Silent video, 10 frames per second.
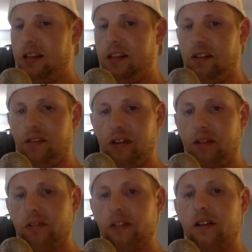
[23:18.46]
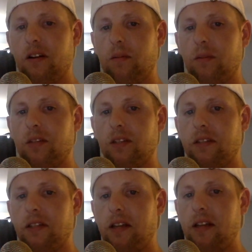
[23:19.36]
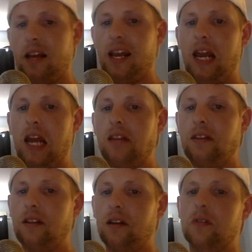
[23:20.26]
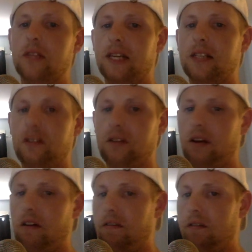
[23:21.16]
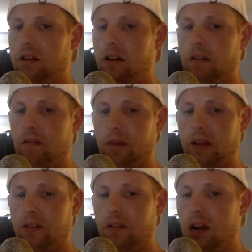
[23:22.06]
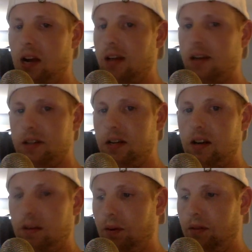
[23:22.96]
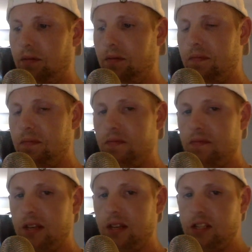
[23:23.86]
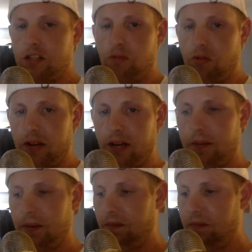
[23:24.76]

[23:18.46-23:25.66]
they don't want to talk about things like that. Anything that goes against their narrative, man, they're not going to talk about. It just won't happen.